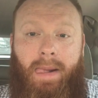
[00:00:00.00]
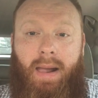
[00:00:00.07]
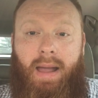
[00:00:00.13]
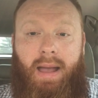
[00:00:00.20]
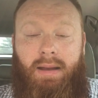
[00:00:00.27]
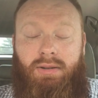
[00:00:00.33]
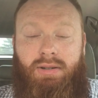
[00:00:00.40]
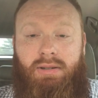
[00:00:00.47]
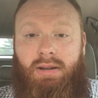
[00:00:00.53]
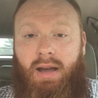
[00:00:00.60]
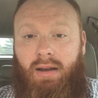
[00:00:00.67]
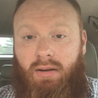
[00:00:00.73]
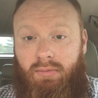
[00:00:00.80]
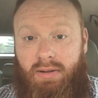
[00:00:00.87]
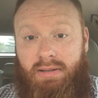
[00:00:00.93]
and she's
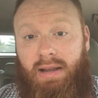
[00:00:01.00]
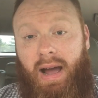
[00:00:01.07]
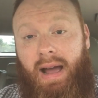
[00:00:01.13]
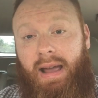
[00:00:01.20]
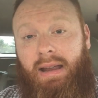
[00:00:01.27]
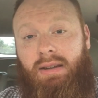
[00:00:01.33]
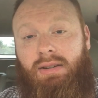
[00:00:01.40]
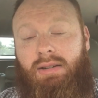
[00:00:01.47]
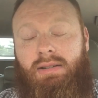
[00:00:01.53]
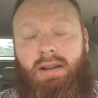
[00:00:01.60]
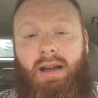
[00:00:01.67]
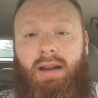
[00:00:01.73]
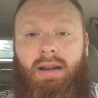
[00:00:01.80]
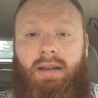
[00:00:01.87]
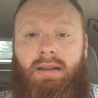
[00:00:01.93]
not going to resign, she's
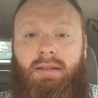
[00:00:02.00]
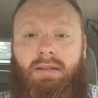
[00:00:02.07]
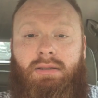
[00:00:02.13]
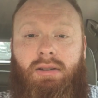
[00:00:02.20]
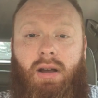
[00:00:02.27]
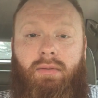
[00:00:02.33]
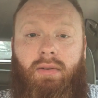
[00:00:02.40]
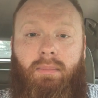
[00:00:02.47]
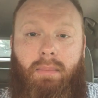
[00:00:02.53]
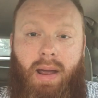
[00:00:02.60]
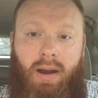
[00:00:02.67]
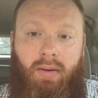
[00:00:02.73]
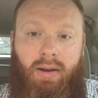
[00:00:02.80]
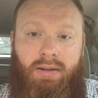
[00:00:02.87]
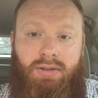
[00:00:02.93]
not going to dissolve her
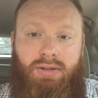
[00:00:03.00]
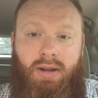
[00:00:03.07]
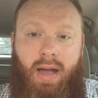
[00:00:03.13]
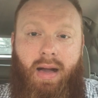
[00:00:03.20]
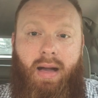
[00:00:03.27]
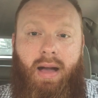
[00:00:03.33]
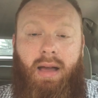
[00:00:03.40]
marriage,